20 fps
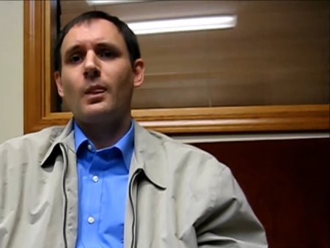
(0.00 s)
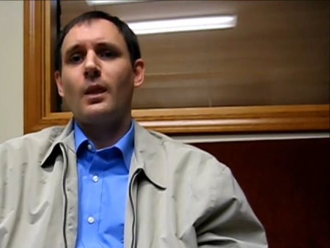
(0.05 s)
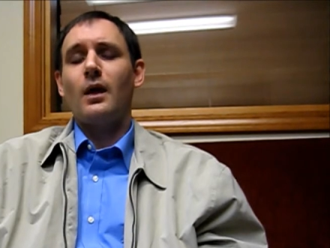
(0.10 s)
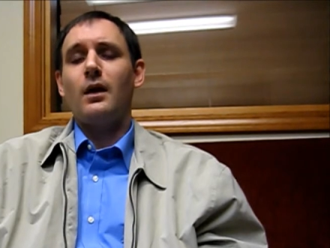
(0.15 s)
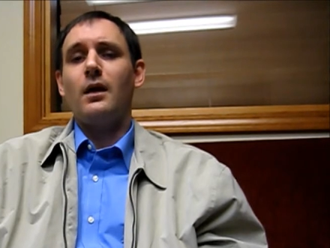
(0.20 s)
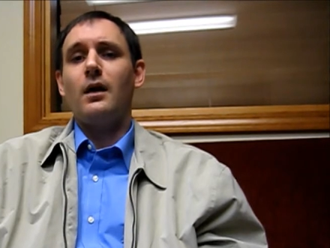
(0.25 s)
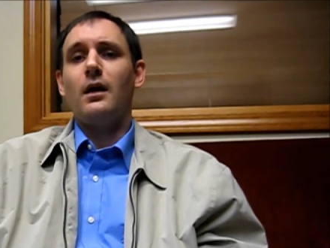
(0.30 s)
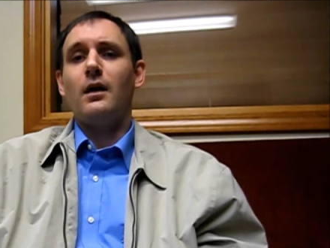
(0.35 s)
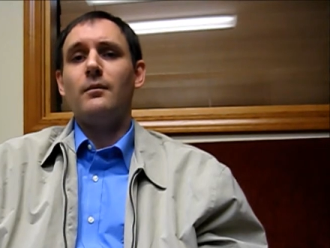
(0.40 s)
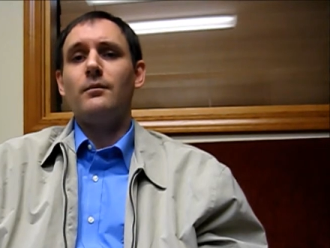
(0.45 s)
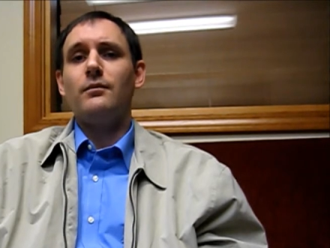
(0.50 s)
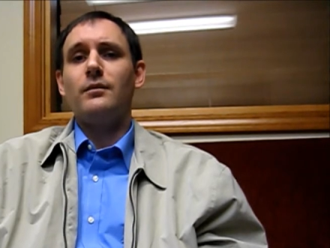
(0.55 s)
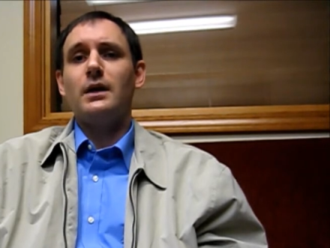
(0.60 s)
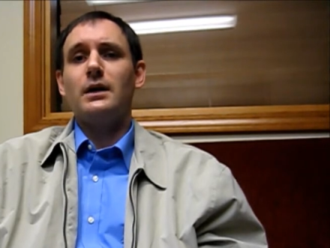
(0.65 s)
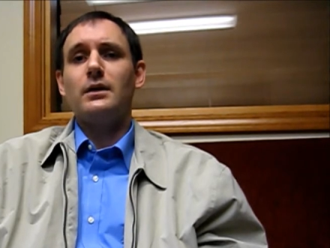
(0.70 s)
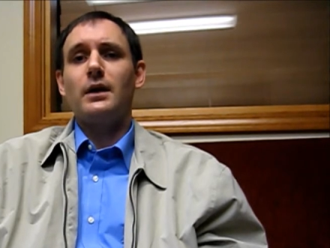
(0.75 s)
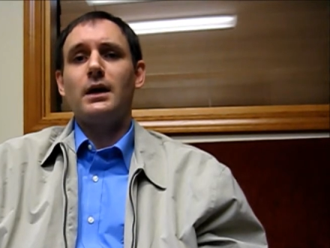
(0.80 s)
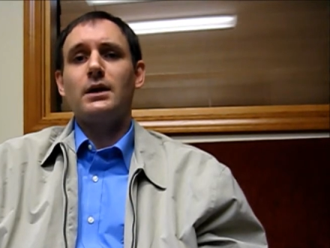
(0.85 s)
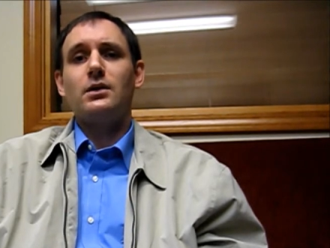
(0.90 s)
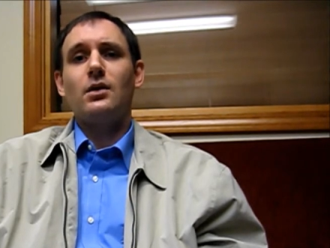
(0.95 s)
Um, they
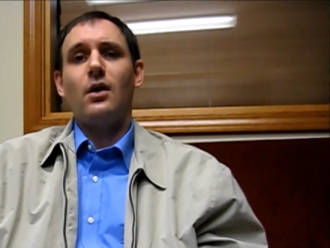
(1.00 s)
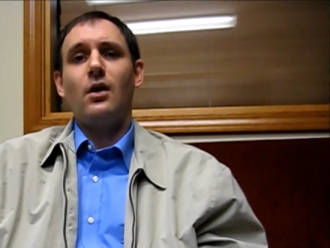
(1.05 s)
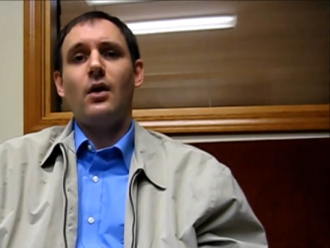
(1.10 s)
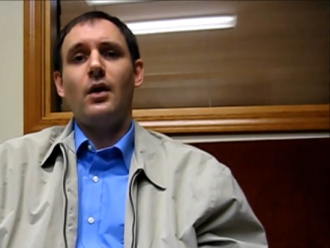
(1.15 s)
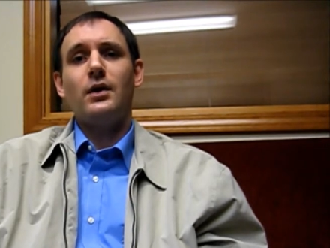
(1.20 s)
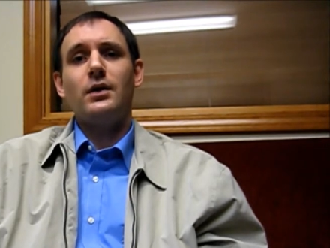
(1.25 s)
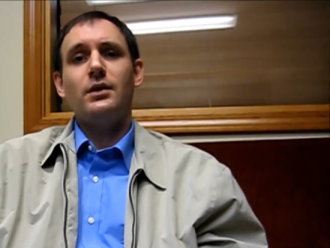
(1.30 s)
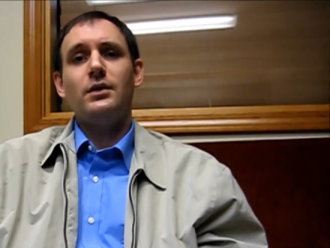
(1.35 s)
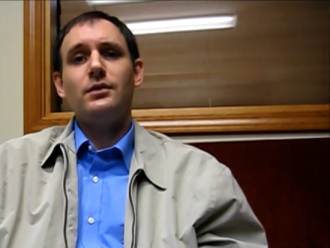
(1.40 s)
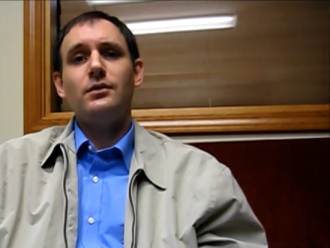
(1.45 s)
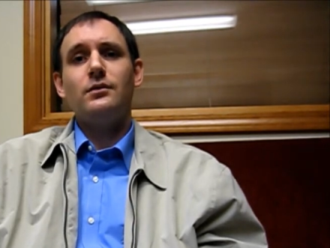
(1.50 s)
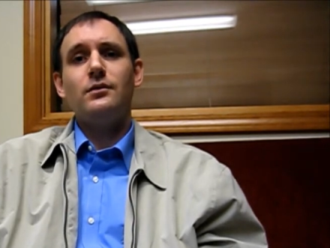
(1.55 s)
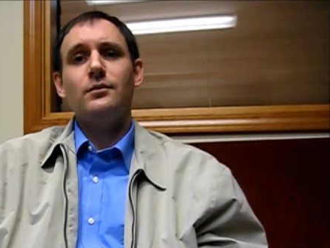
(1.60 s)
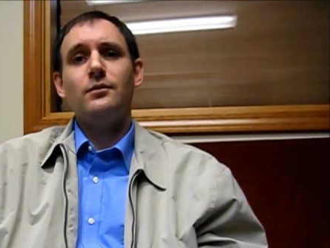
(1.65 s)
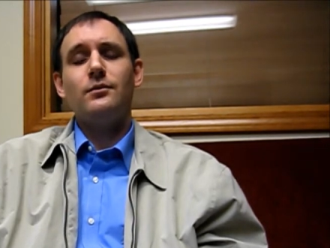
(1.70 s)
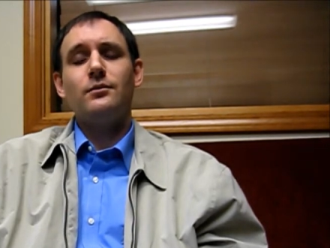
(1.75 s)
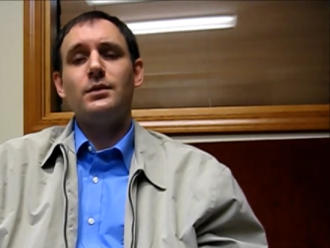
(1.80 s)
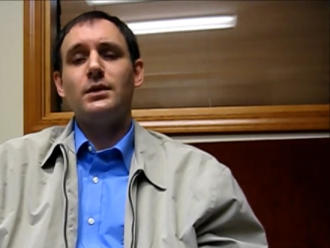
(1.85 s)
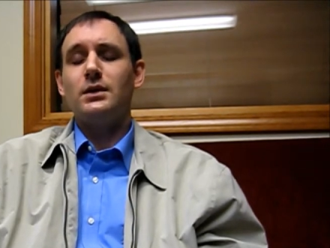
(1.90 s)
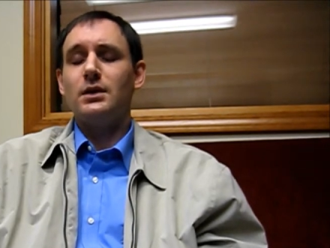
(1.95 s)
like to argue,
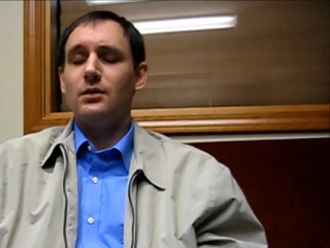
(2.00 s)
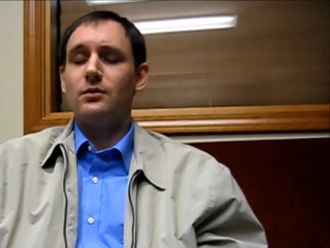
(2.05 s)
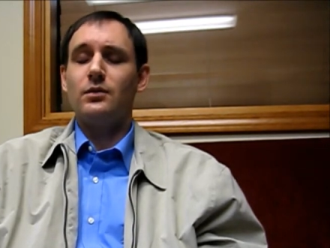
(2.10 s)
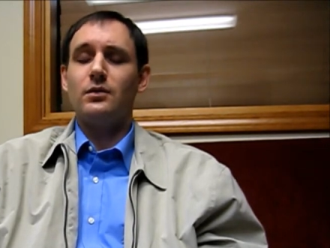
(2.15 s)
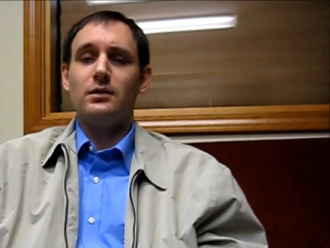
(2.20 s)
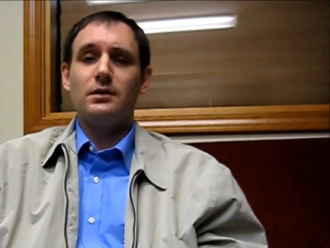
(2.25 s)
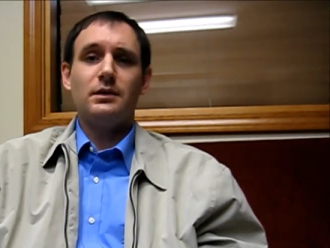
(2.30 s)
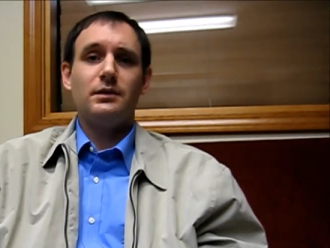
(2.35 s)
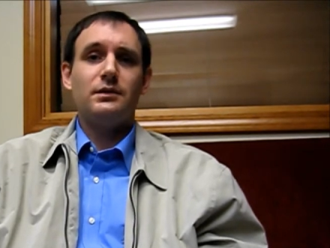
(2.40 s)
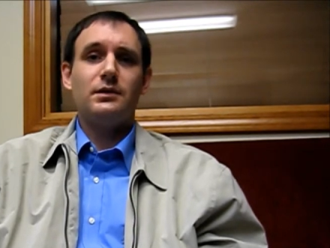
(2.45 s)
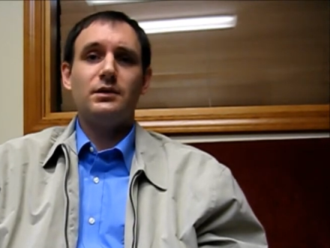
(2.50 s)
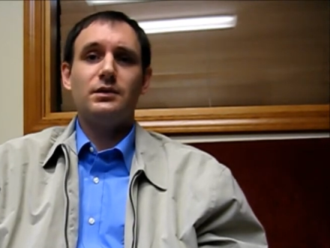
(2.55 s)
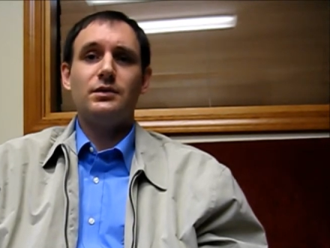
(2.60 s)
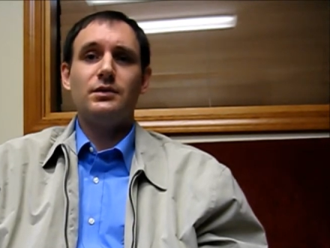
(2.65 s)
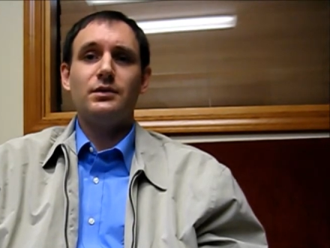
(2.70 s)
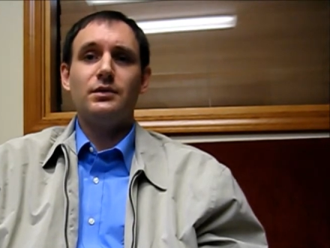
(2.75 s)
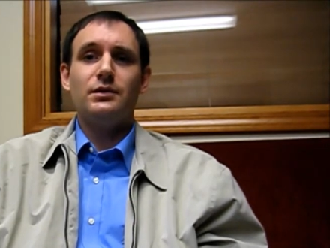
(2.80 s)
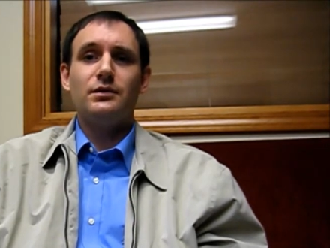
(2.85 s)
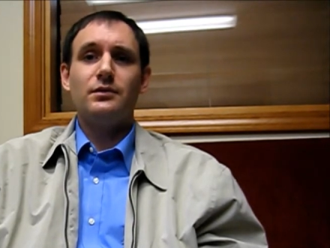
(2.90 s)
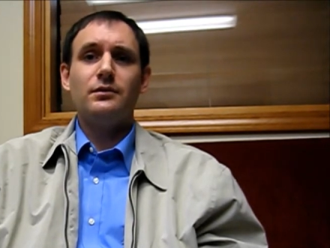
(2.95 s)
but they won't listen to
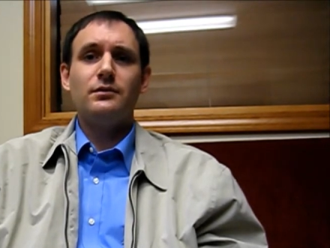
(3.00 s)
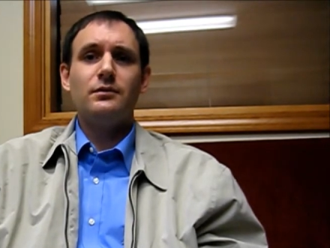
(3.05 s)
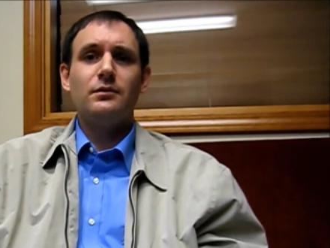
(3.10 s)
you.